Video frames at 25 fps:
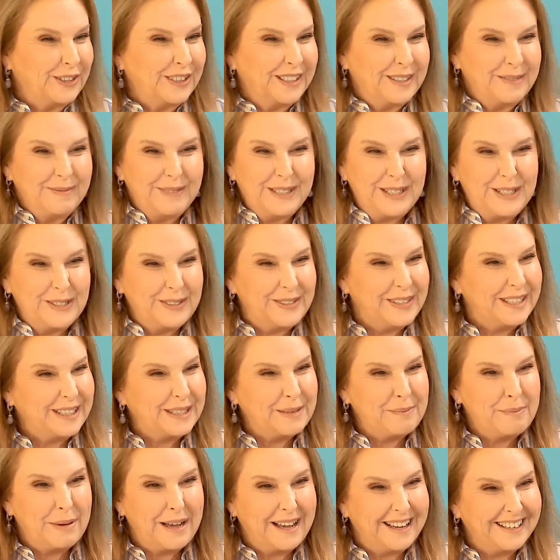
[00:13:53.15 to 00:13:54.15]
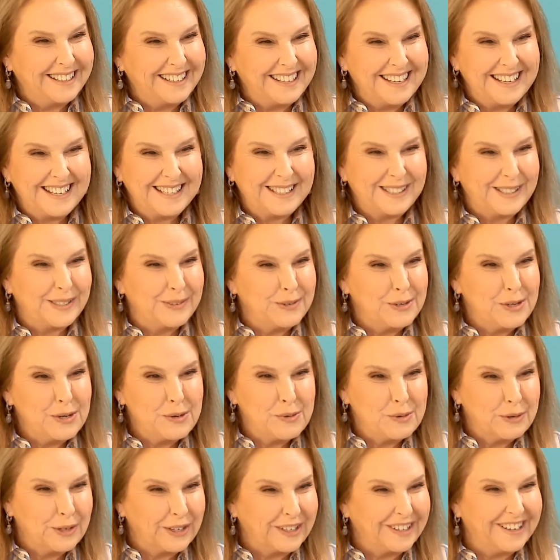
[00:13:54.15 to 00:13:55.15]
going to be doing the podcast, and when
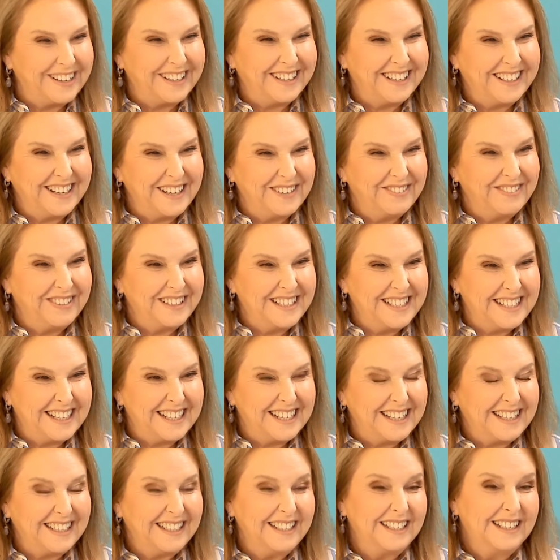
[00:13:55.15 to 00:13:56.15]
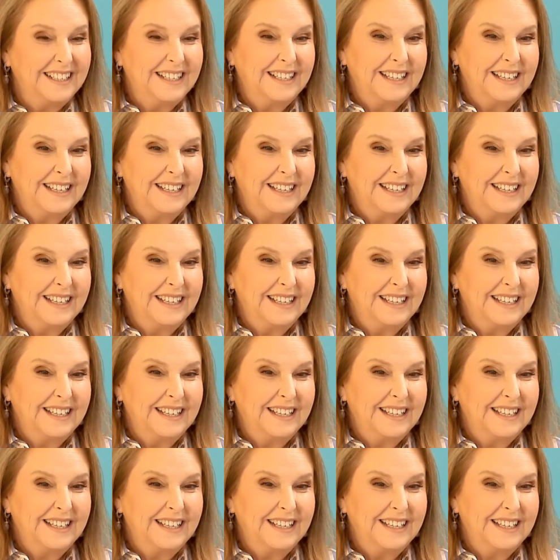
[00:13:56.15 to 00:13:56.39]
you work on it every day,